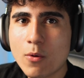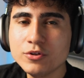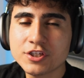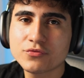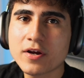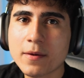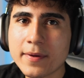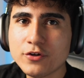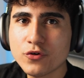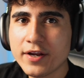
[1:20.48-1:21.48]
I would just
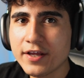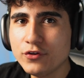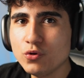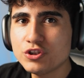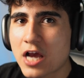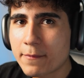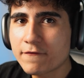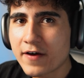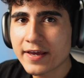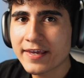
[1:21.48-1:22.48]
recommend creating a new
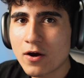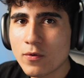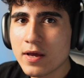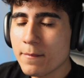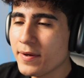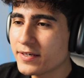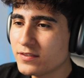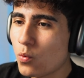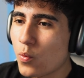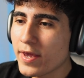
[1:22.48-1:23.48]
Shopify account,
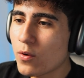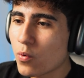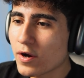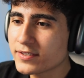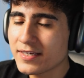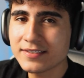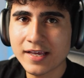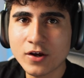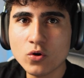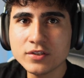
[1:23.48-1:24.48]
because the way it works is
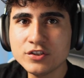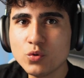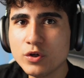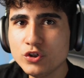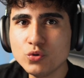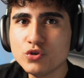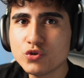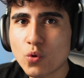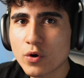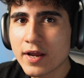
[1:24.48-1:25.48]
it goes into a new
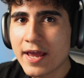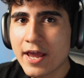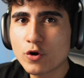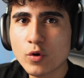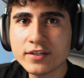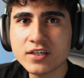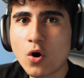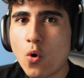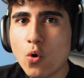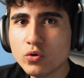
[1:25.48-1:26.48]
store and creates a
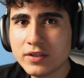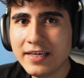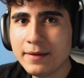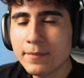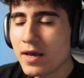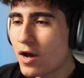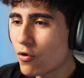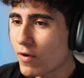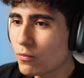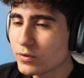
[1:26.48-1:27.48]
whole theme
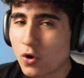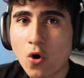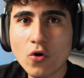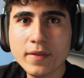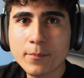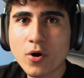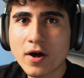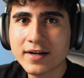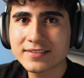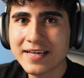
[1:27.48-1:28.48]
around with all the
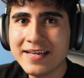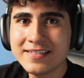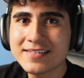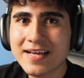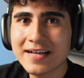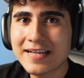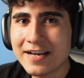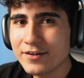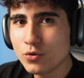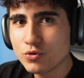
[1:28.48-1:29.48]
products inside
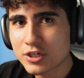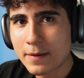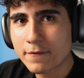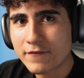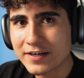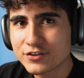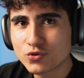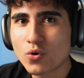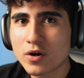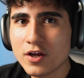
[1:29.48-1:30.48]
that new Shopify
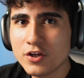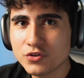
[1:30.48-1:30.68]
store.